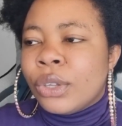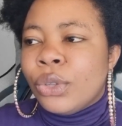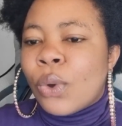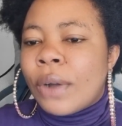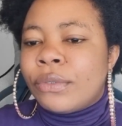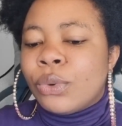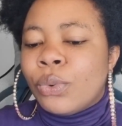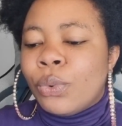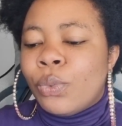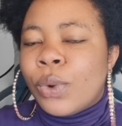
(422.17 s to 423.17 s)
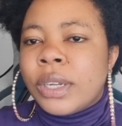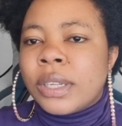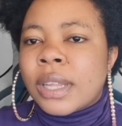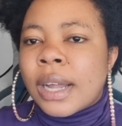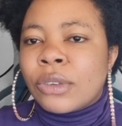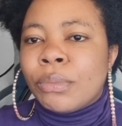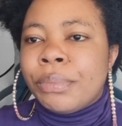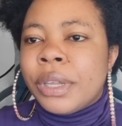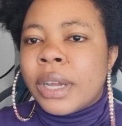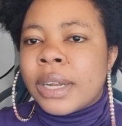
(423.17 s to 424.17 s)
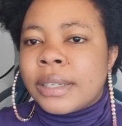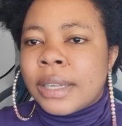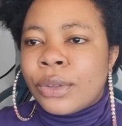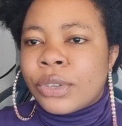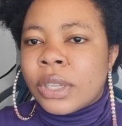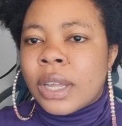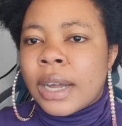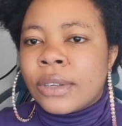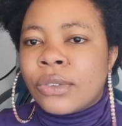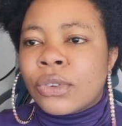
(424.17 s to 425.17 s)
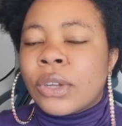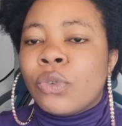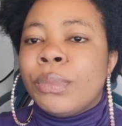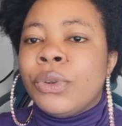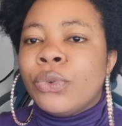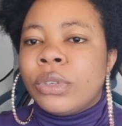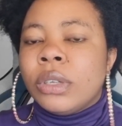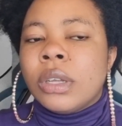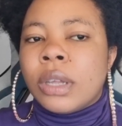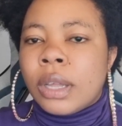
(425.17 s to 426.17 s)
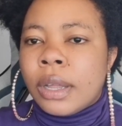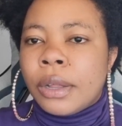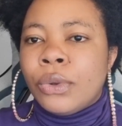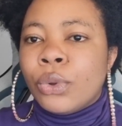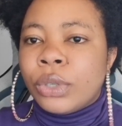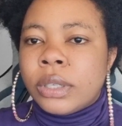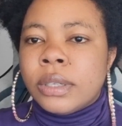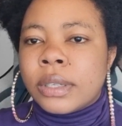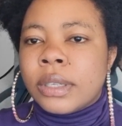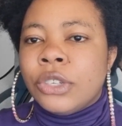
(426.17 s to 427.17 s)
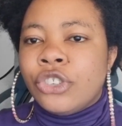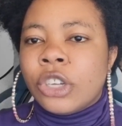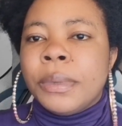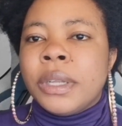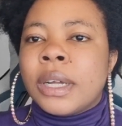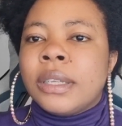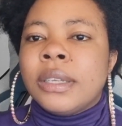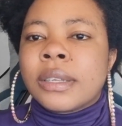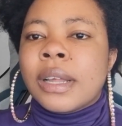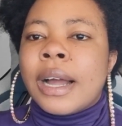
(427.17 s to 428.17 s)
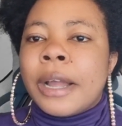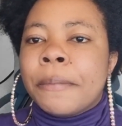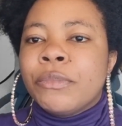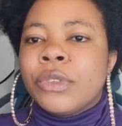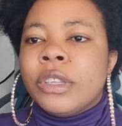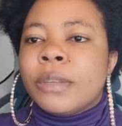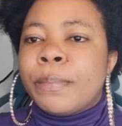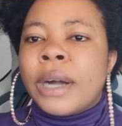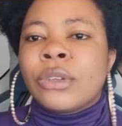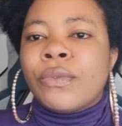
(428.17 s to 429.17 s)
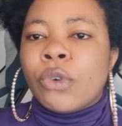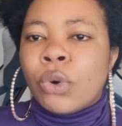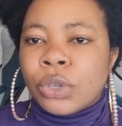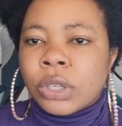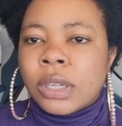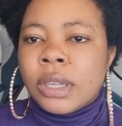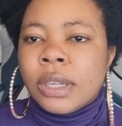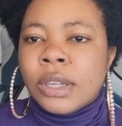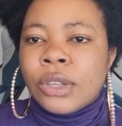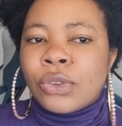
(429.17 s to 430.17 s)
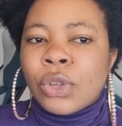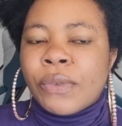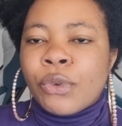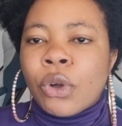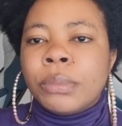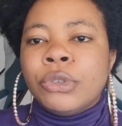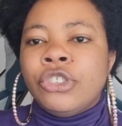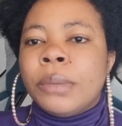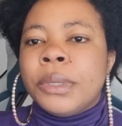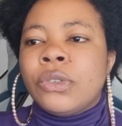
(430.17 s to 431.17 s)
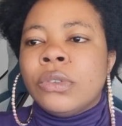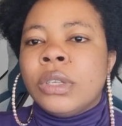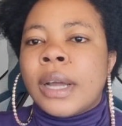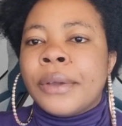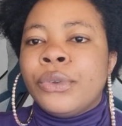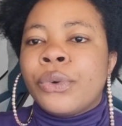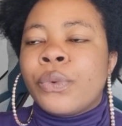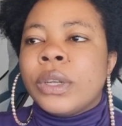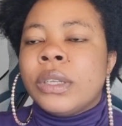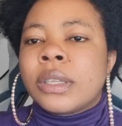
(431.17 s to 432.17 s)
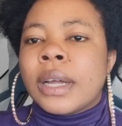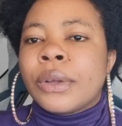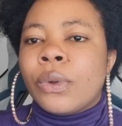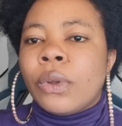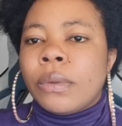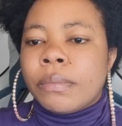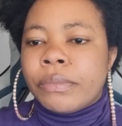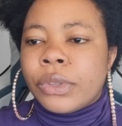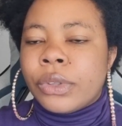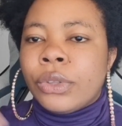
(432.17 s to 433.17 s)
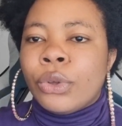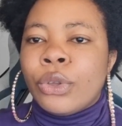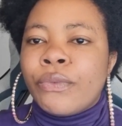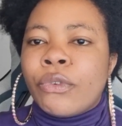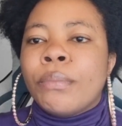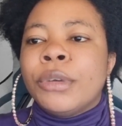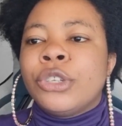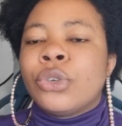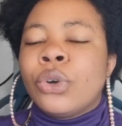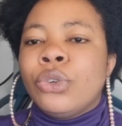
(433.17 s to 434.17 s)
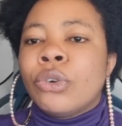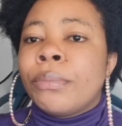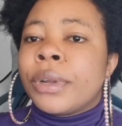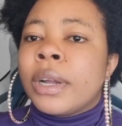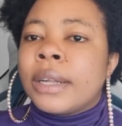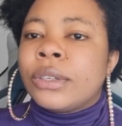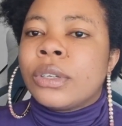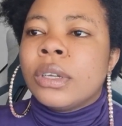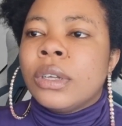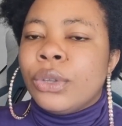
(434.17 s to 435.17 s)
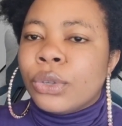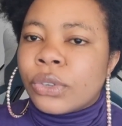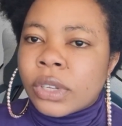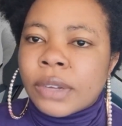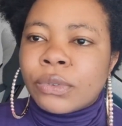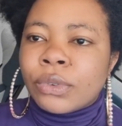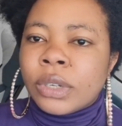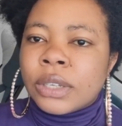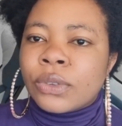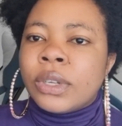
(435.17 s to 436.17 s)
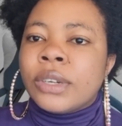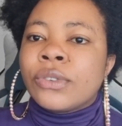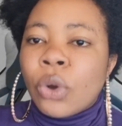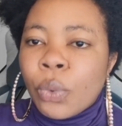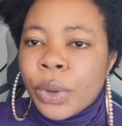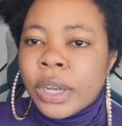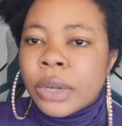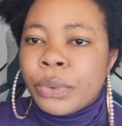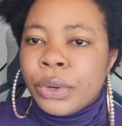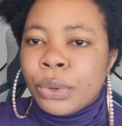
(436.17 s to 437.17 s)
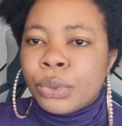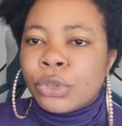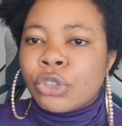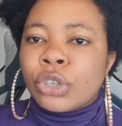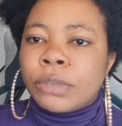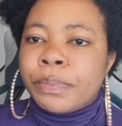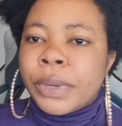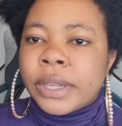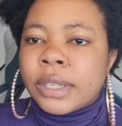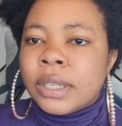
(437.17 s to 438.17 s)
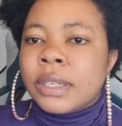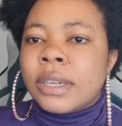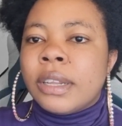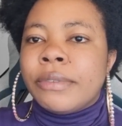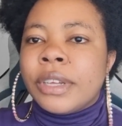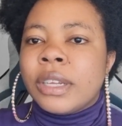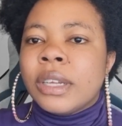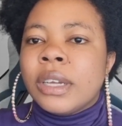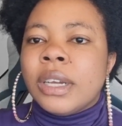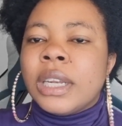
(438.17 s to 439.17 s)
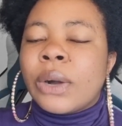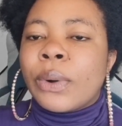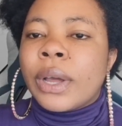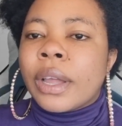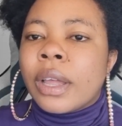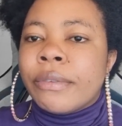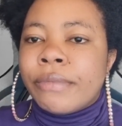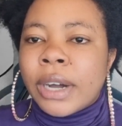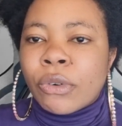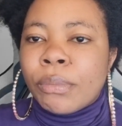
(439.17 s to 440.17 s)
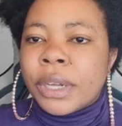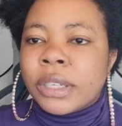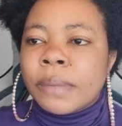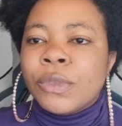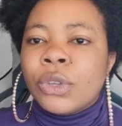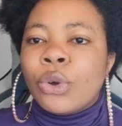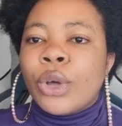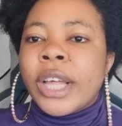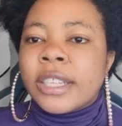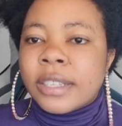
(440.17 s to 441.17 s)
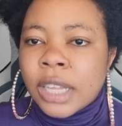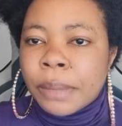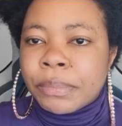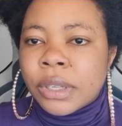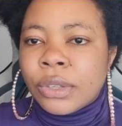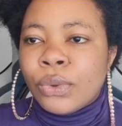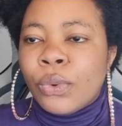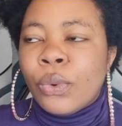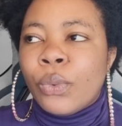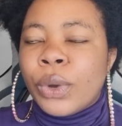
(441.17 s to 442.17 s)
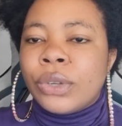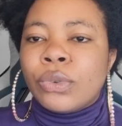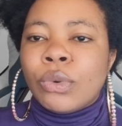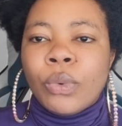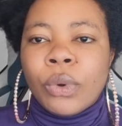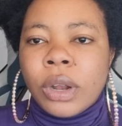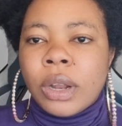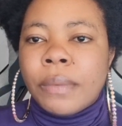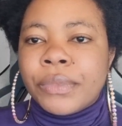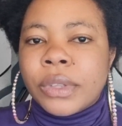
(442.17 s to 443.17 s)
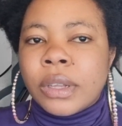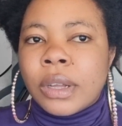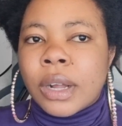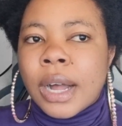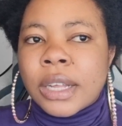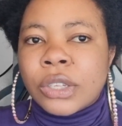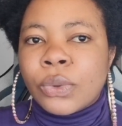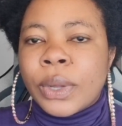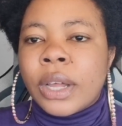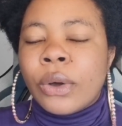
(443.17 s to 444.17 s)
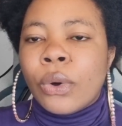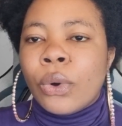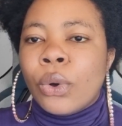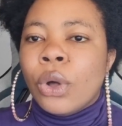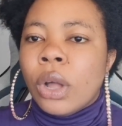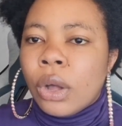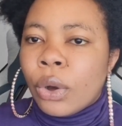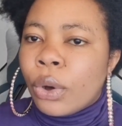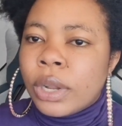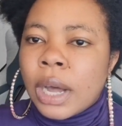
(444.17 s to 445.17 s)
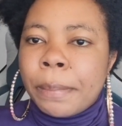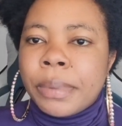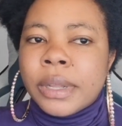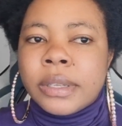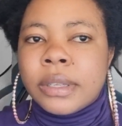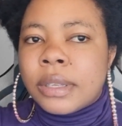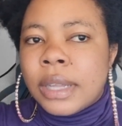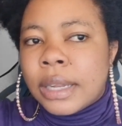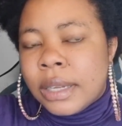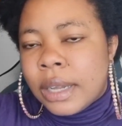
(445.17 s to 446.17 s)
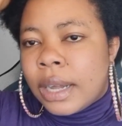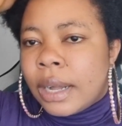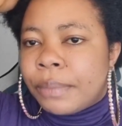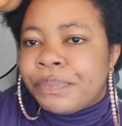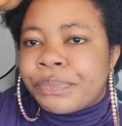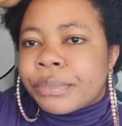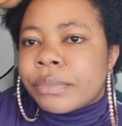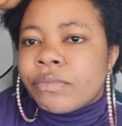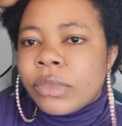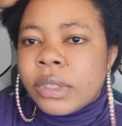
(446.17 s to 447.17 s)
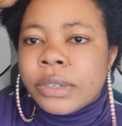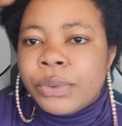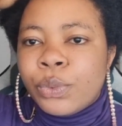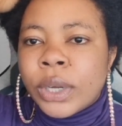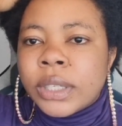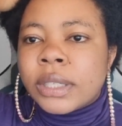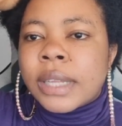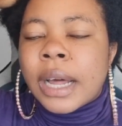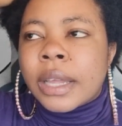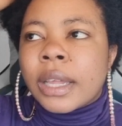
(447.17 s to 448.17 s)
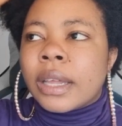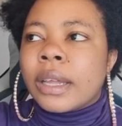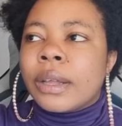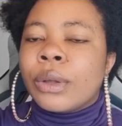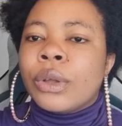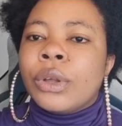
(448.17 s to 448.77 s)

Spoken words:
You have to register to be an asylum seeker so that you will be noticed in Germany that this guy is part of us. So if you come to Germany today and you don't register your information, you don't bring out yourself today, so there is no way they will know such person is living in our environment, except you went to a castle or other places that they are registering a